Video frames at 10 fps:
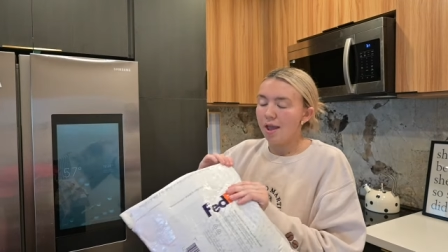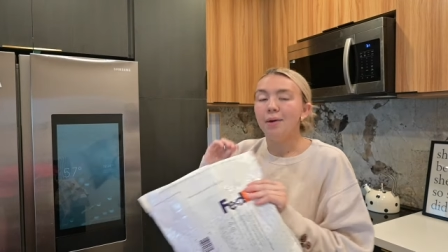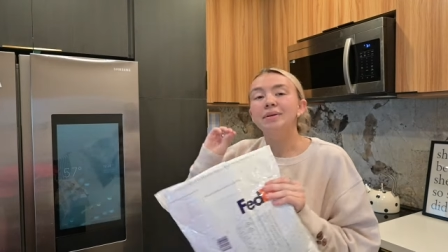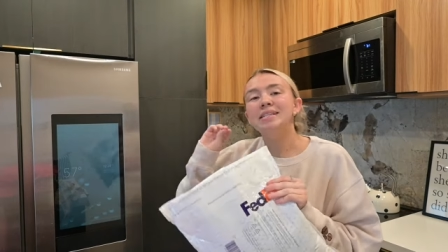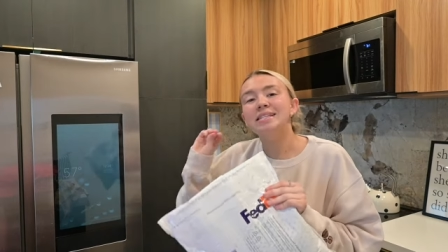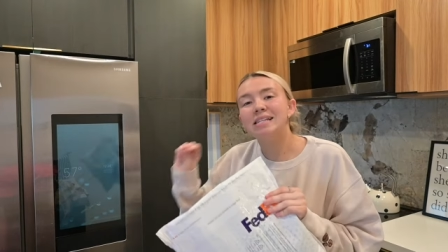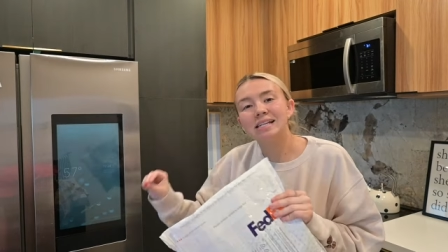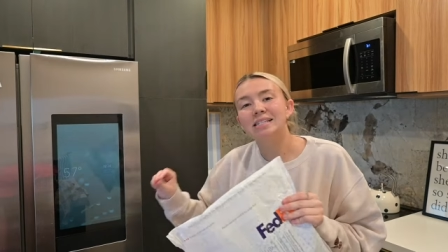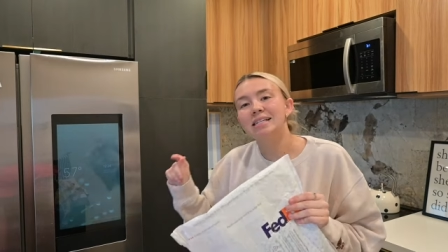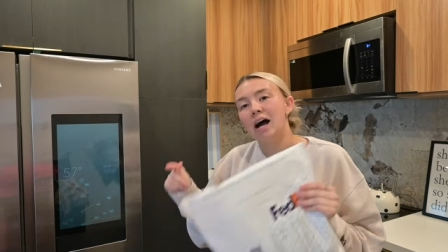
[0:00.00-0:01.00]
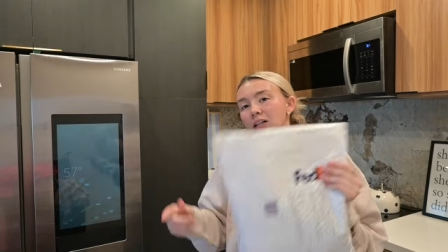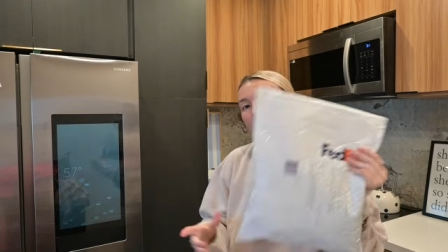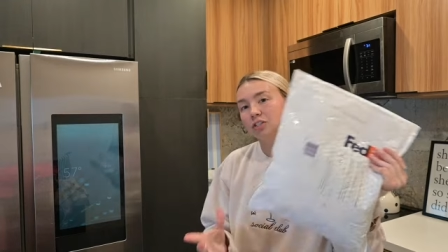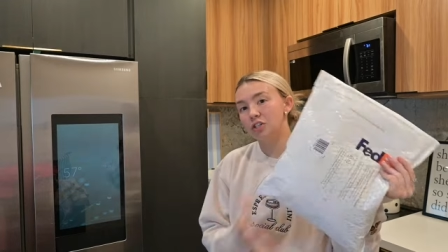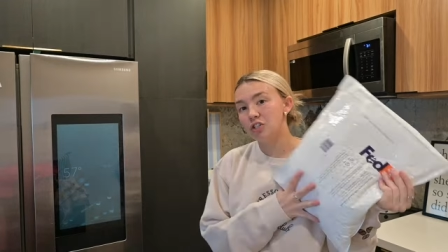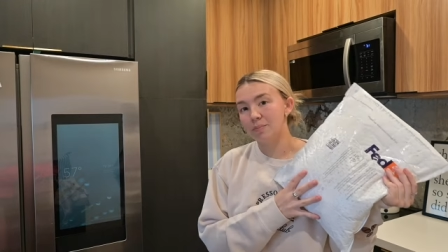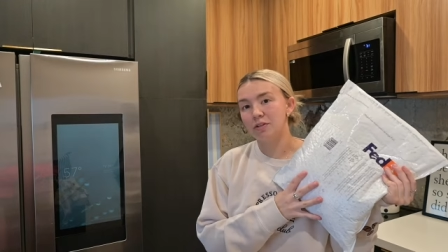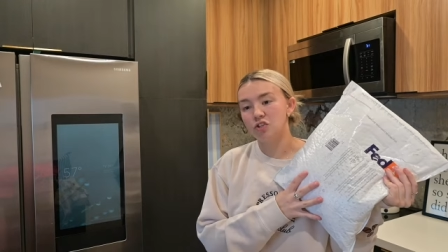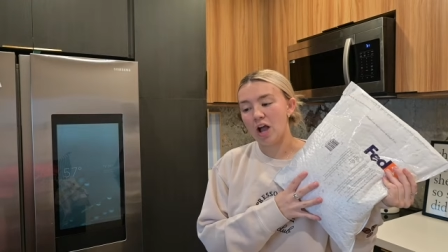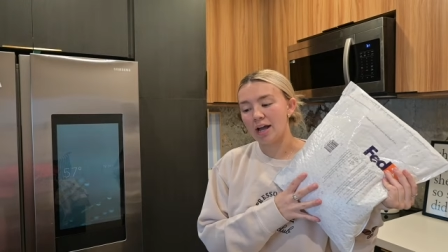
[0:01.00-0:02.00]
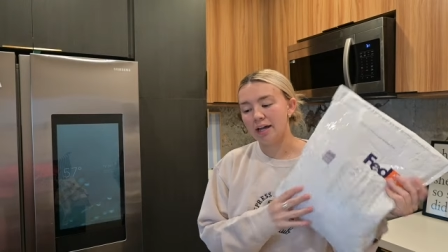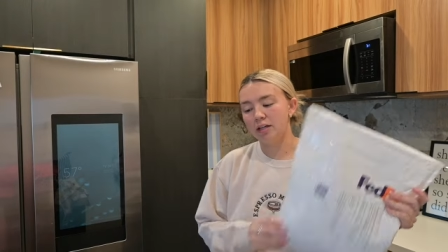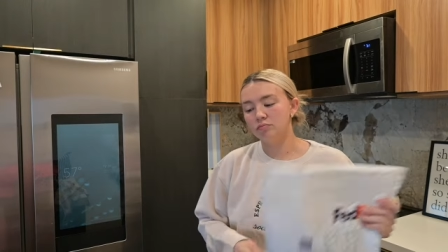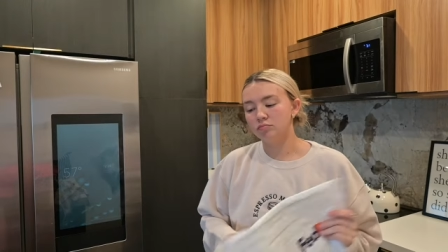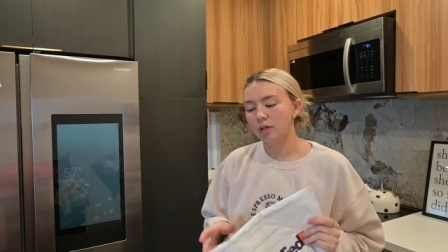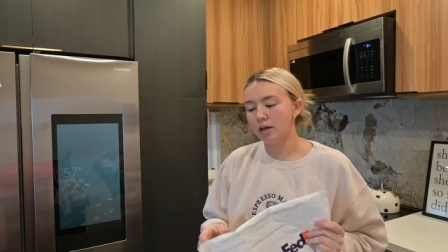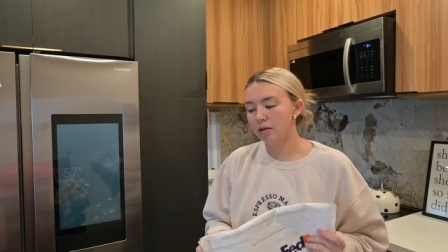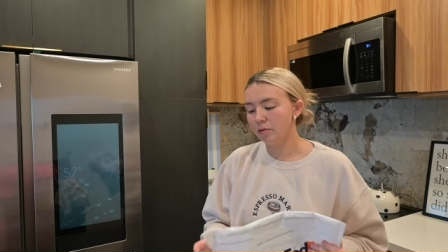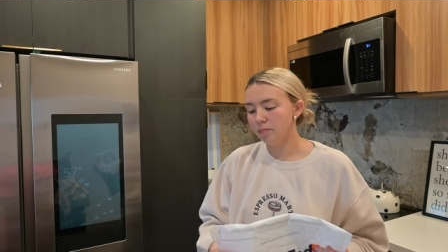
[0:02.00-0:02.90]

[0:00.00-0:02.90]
It was $60 to fit this jacket. Like,